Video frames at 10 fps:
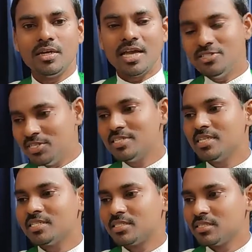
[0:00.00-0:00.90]
and
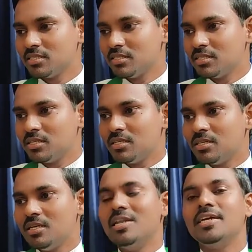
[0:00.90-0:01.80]
Jesus
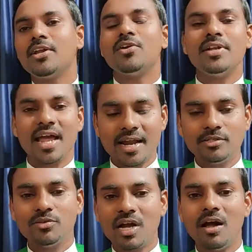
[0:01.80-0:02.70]
later on
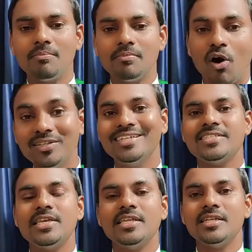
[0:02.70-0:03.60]
had to come on the
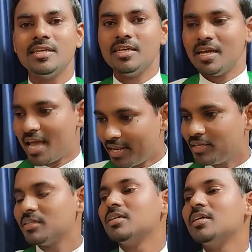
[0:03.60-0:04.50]
scene
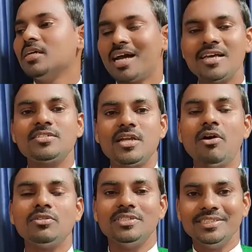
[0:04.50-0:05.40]
and cast
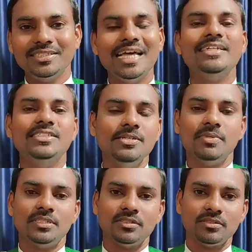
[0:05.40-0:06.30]
out that
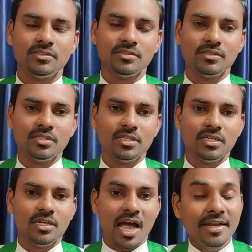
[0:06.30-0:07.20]
demon.
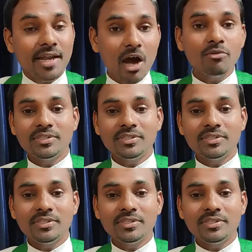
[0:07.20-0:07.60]
And now